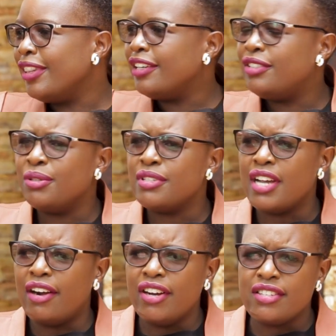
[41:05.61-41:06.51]
that she was
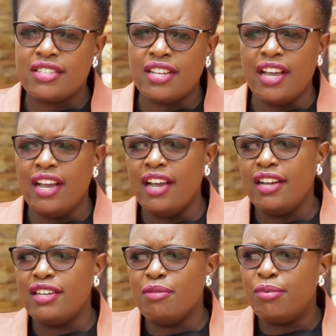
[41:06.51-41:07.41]

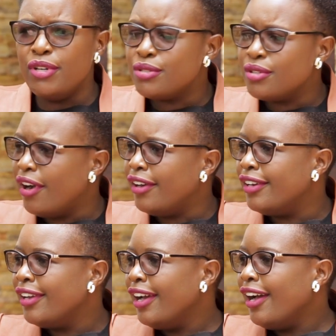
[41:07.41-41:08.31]
arrested, imprisoned,